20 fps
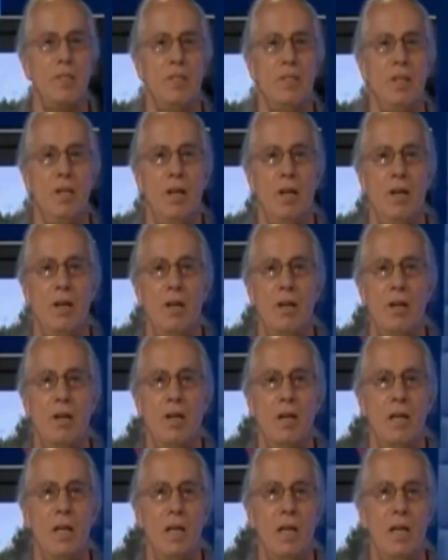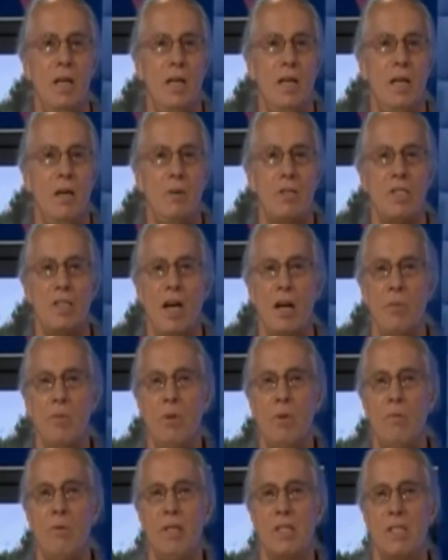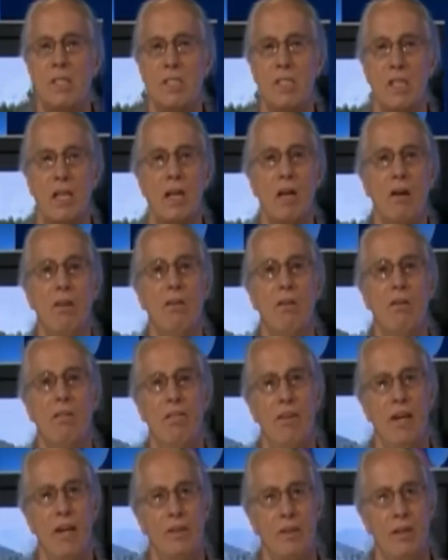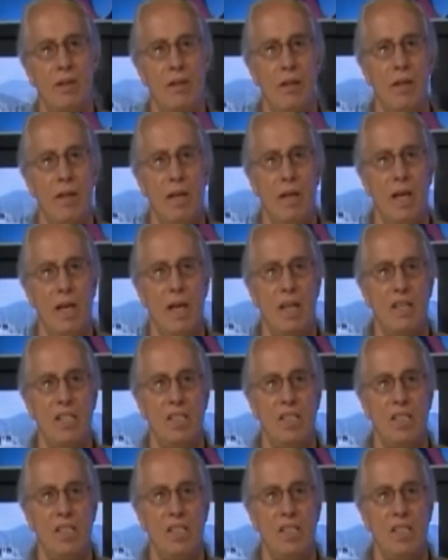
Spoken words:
in the air. It was not moving a single feather and